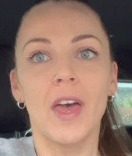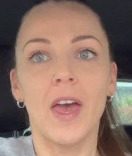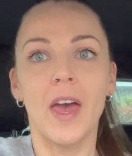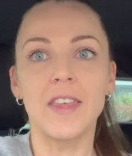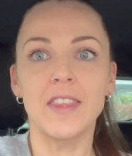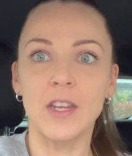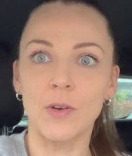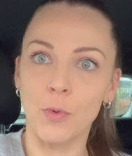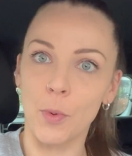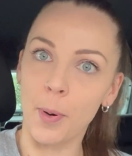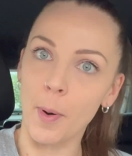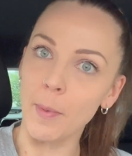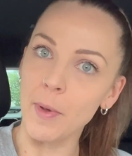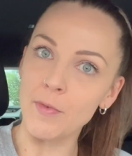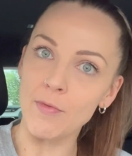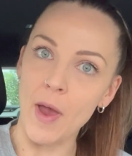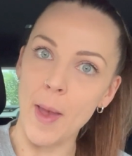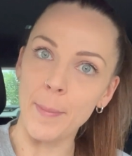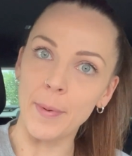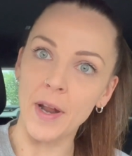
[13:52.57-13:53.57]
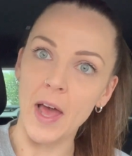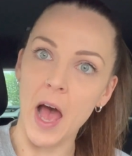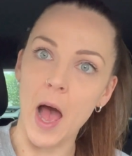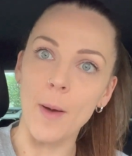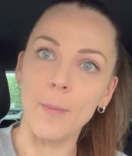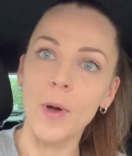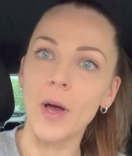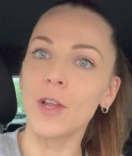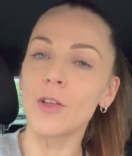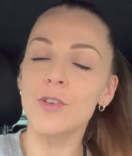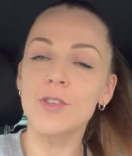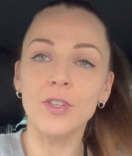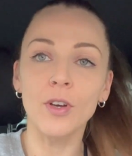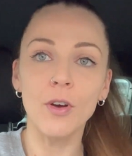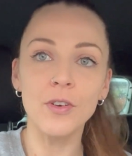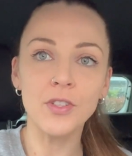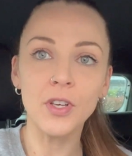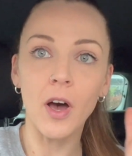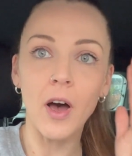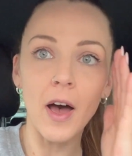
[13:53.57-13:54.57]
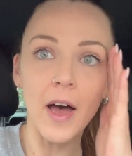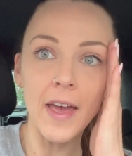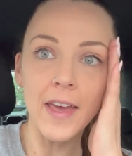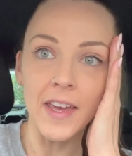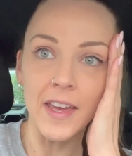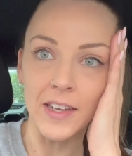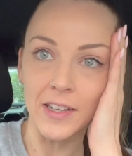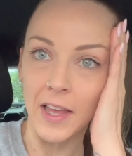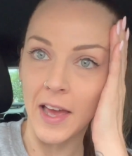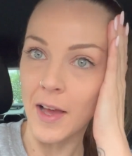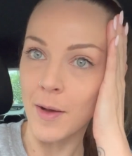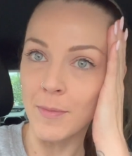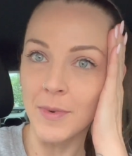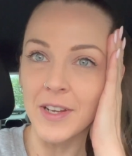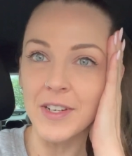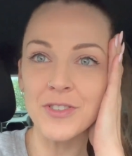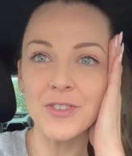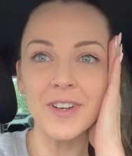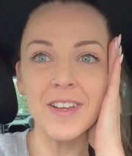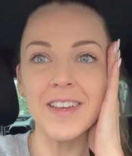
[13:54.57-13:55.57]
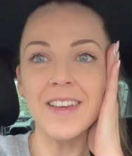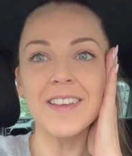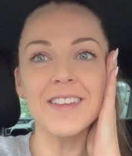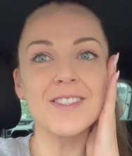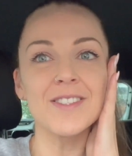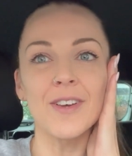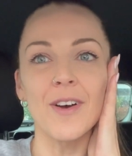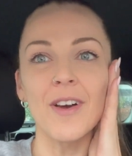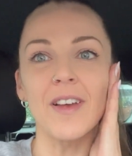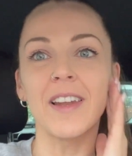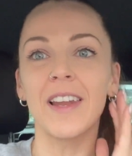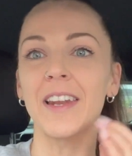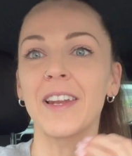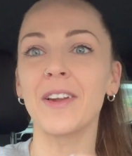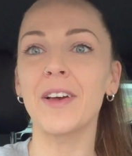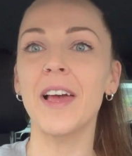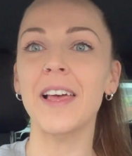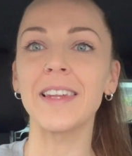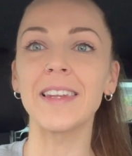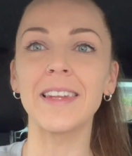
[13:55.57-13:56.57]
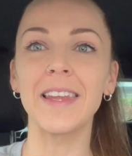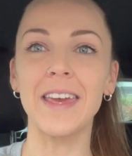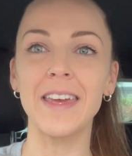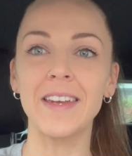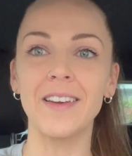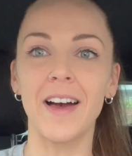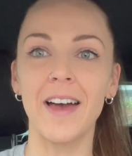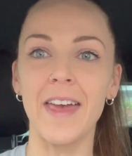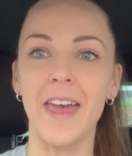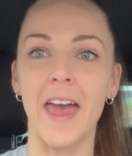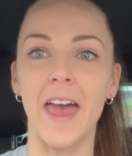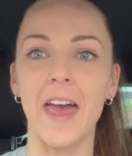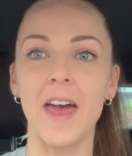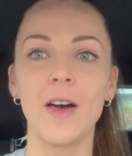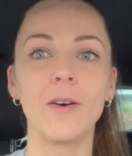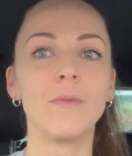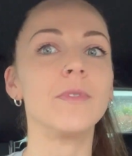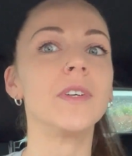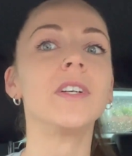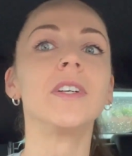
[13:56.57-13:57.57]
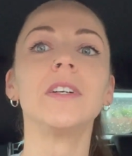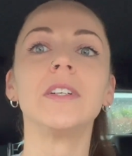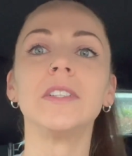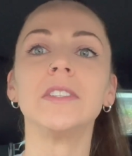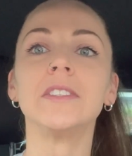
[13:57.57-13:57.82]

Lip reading: And then we'll probably wrap it up. I look so tired. Like, I'm literally so, like, look how lean I am.